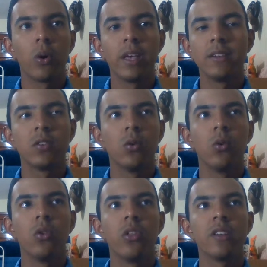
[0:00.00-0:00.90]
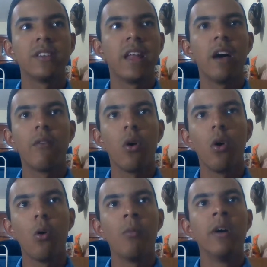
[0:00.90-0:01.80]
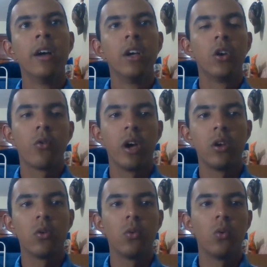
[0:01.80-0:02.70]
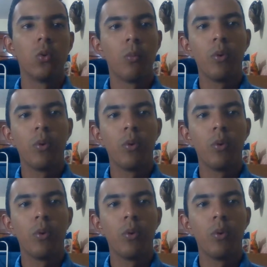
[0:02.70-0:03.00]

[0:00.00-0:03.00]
Kids who doesn't have a home, try to